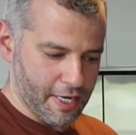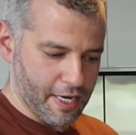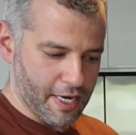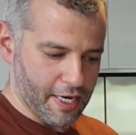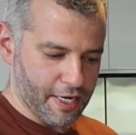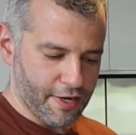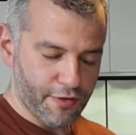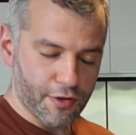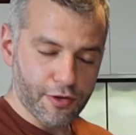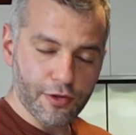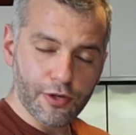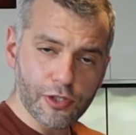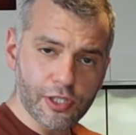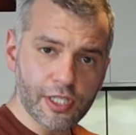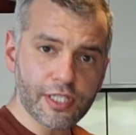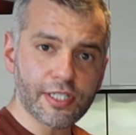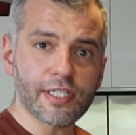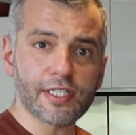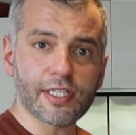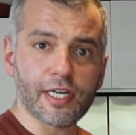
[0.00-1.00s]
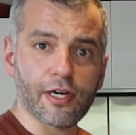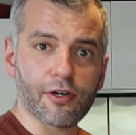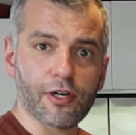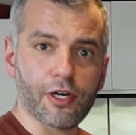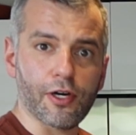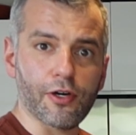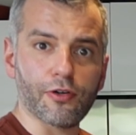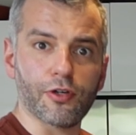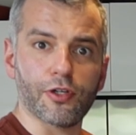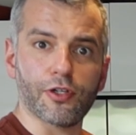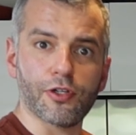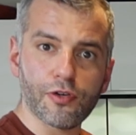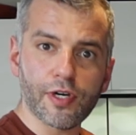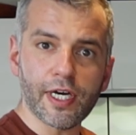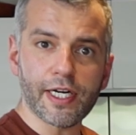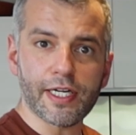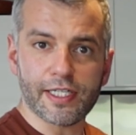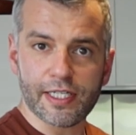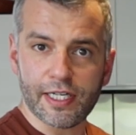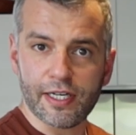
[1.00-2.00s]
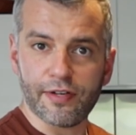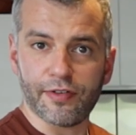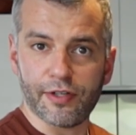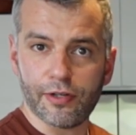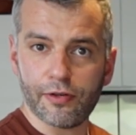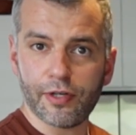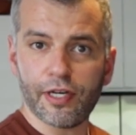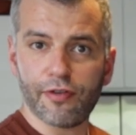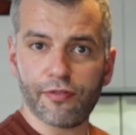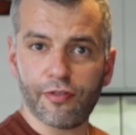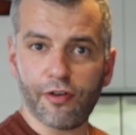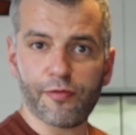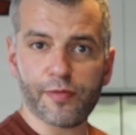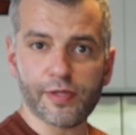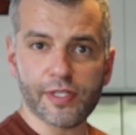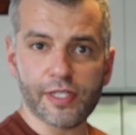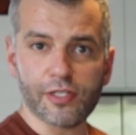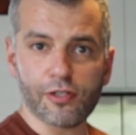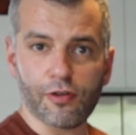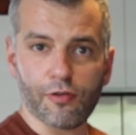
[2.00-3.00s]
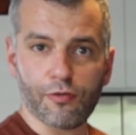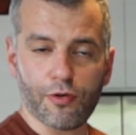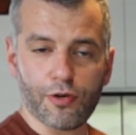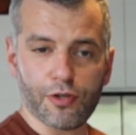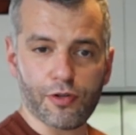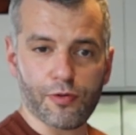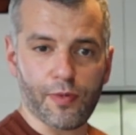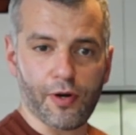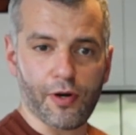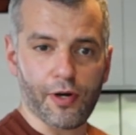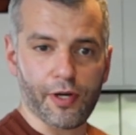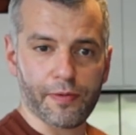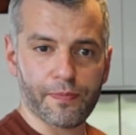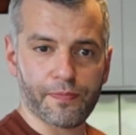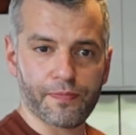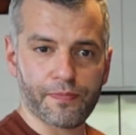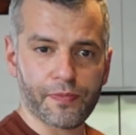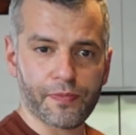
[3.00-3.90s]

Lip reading: And if you use this discount code, you get a saving. You get 5% off what you buy.